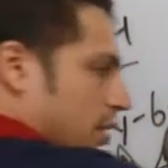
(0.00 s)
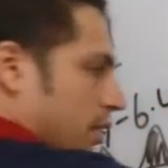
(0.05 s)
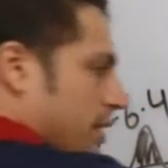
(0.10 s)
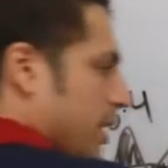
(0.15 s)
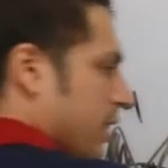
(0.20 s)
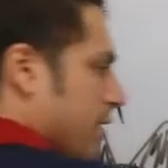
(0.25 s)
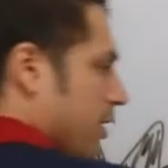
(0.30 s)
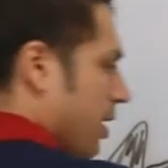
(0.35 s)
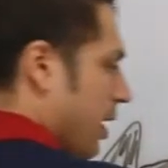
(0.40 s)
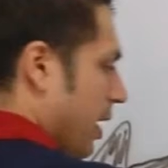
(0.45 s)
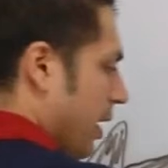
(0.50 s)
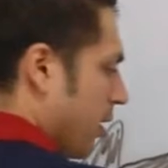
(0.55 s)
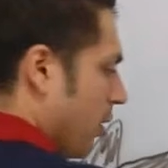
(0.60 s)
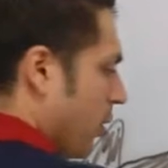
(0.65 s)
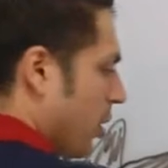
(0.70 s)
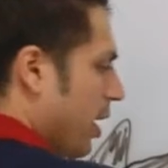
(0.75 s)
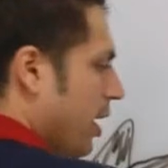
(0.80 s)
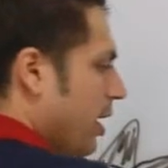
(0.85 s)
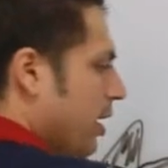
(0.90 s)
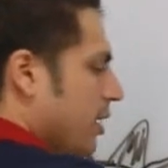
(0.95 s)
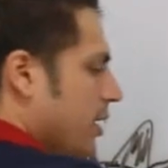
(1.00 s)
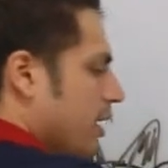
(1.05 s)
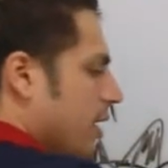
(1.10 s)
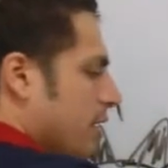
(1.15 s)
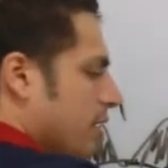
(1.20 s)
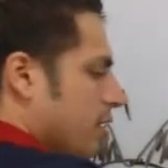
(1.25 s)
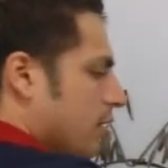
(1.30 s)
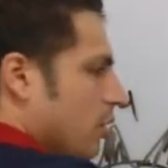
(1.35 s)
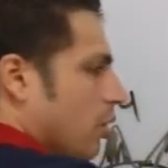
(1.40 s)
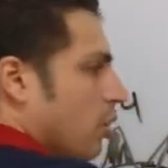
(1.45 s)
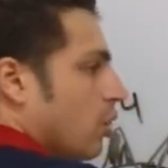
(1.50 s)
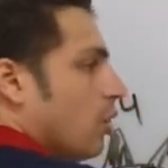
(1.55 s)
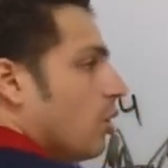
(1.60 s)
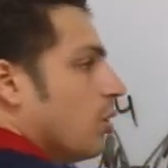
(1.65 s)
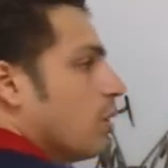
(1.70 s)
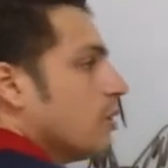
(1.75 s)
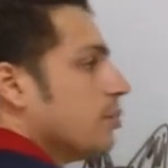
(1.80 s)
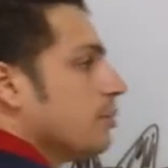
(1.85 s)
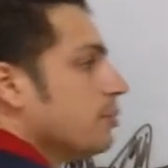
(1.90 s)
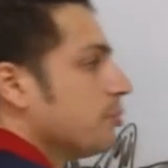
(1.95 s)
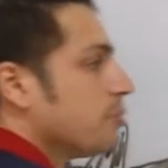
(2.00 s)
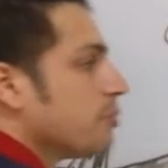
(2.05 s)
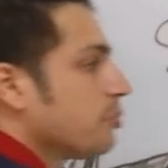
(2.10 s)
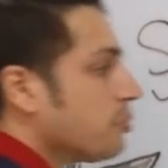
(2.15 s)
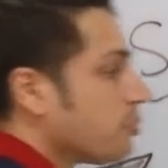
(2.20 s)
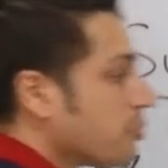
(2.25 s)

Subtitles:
this side. Okay. So